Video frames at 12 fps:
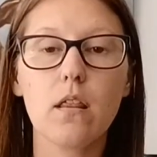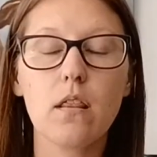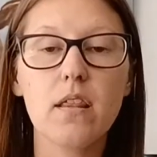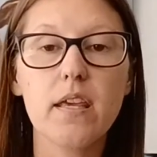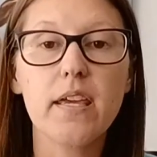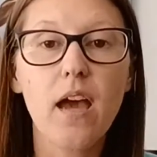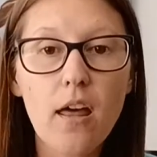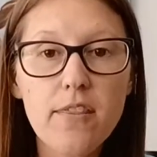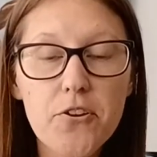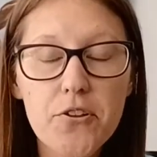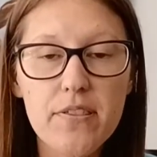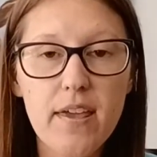The
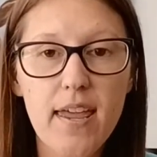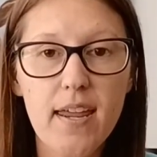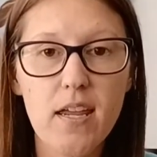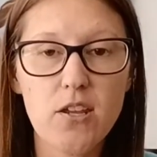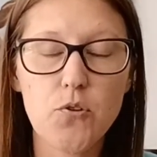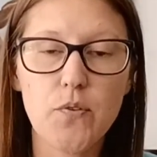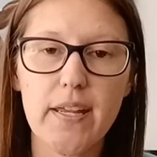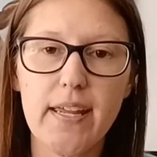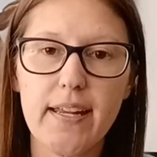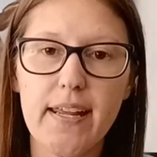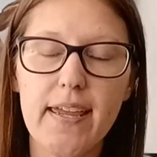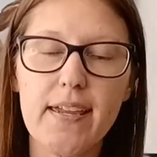other thing you
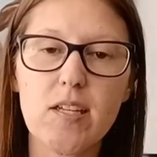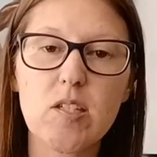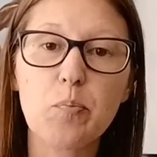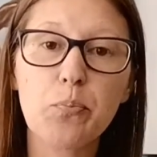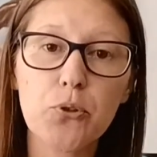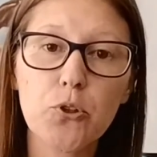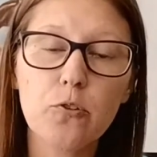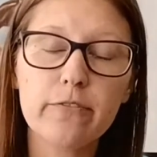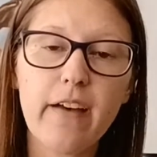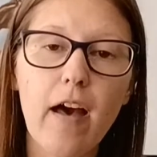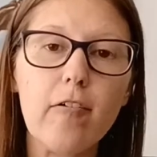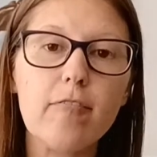need is
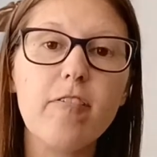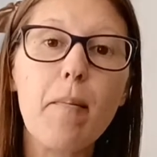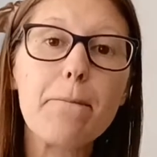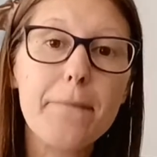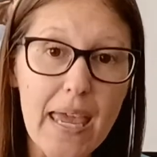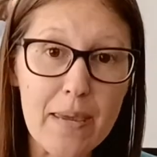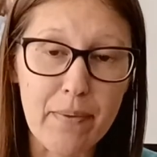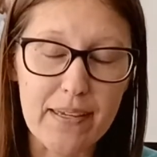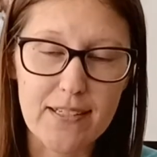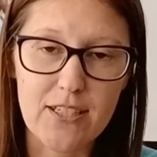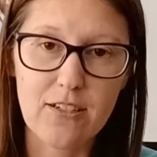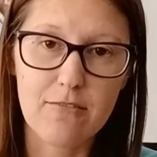proof of
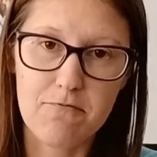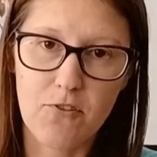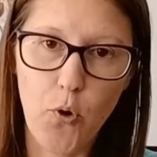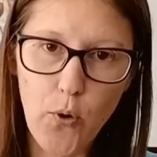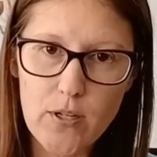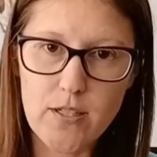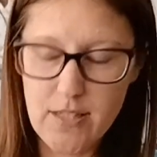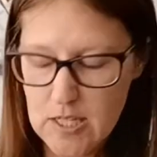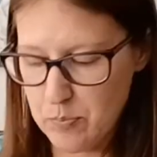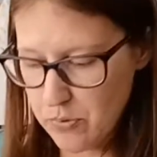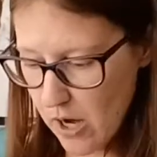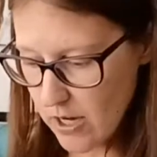payment. Of course,
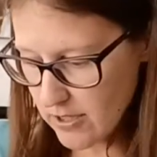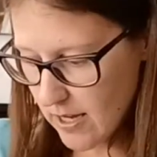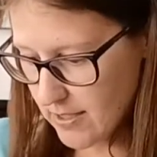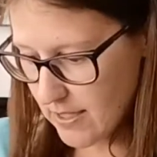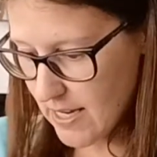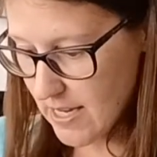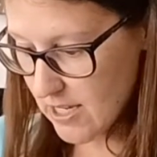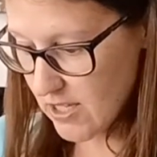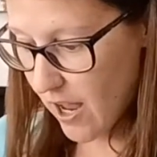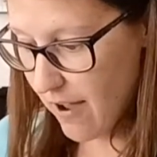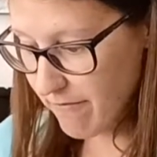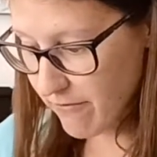this process is
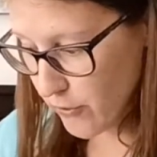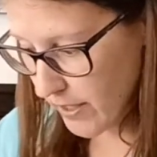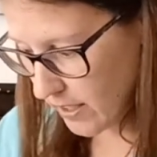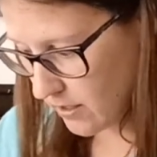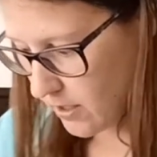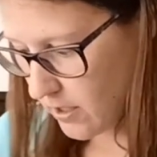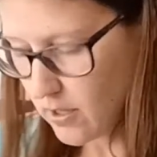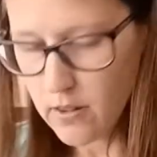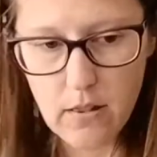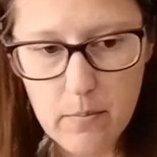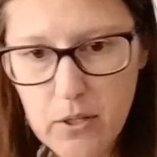not free. Let me